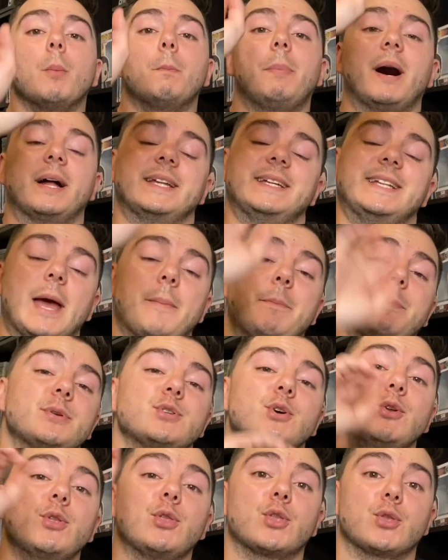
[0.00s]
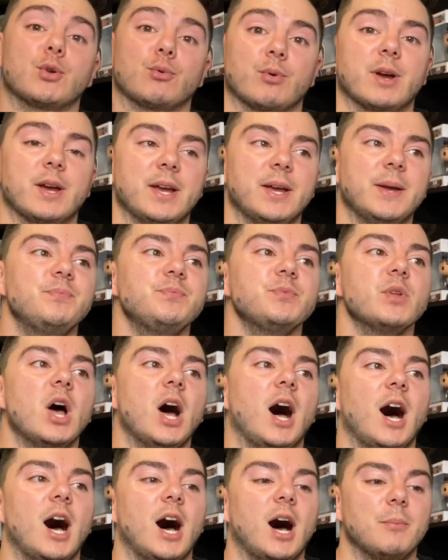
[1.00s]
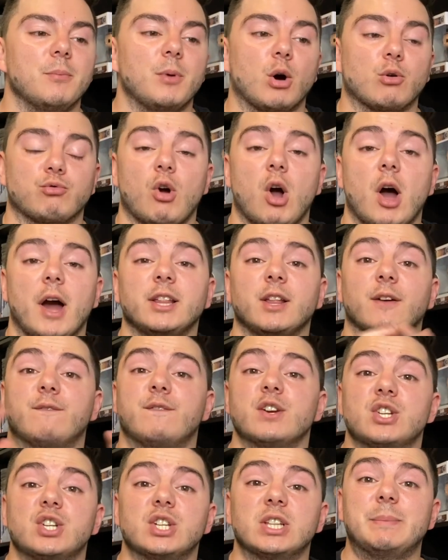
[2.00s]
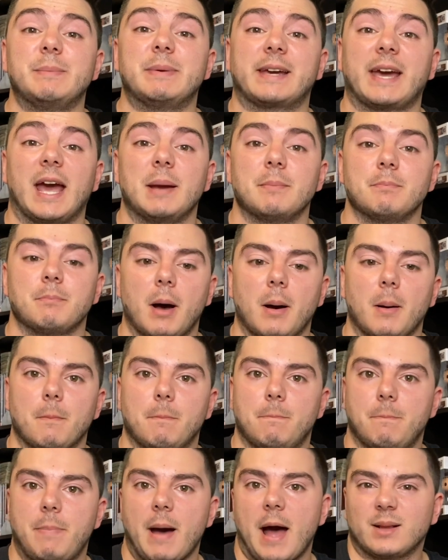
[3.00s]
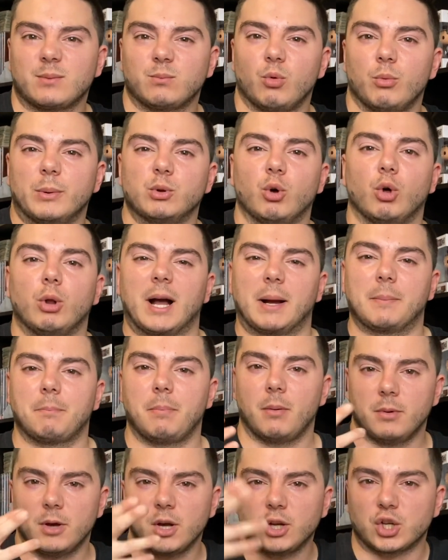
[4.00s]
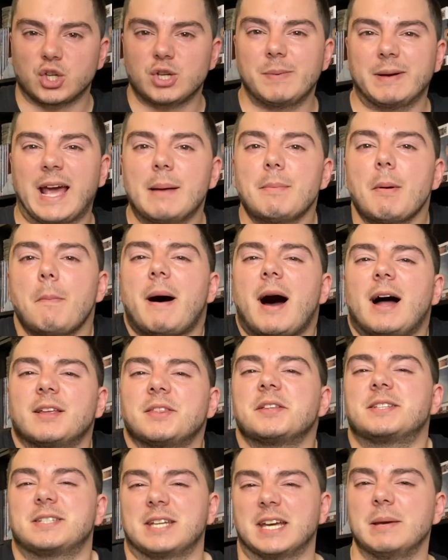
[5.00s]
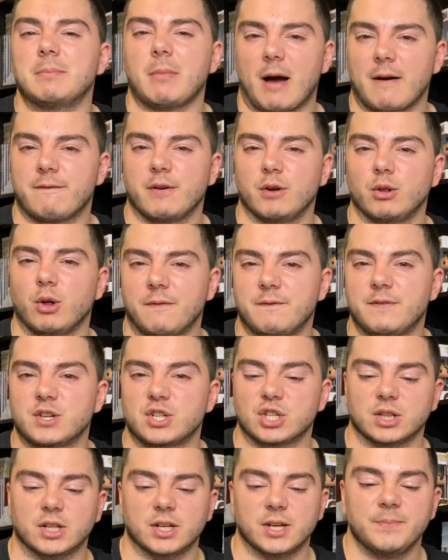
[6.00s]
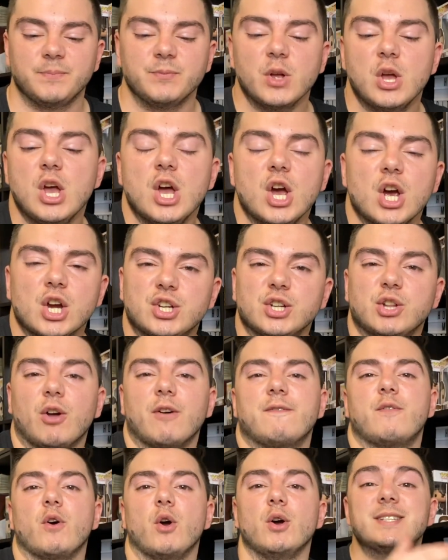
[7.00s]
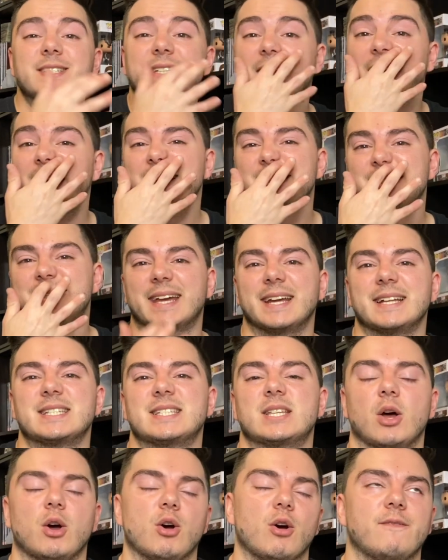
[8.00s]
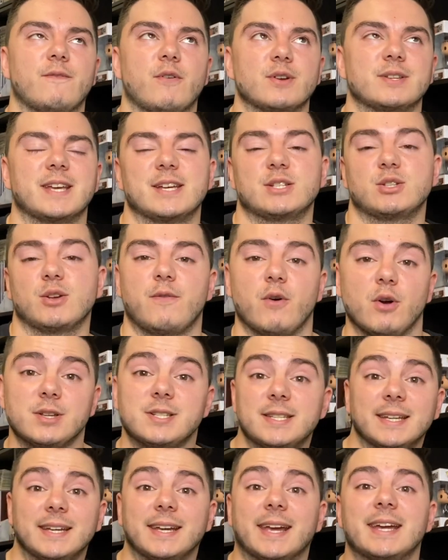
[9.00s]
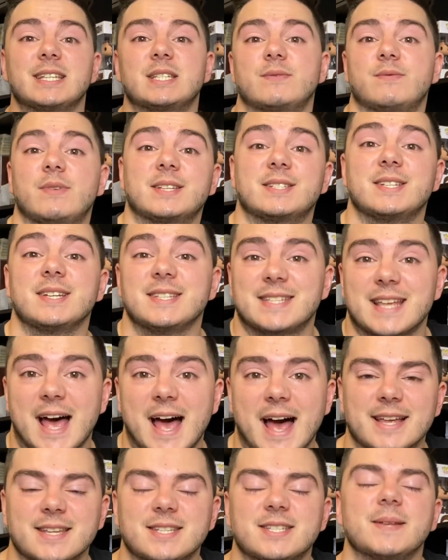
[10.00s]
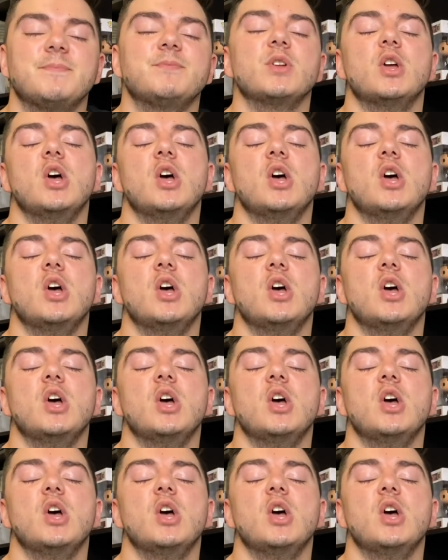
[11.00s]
But in Episode 3, Ryan officially became Batwoman, or like, you know, she became a part of the team, I feel, officially. She did her first case against, her first thing against Victor Zsasz.